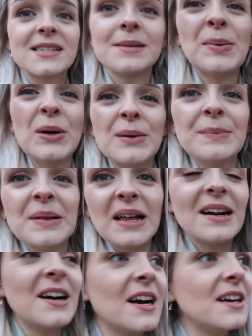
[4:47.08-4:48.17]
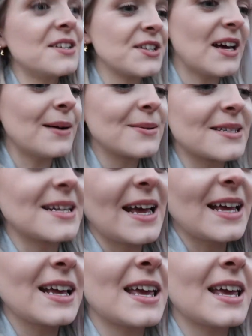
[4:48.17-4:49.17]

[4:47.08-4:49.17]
to the bottom platter, so that was like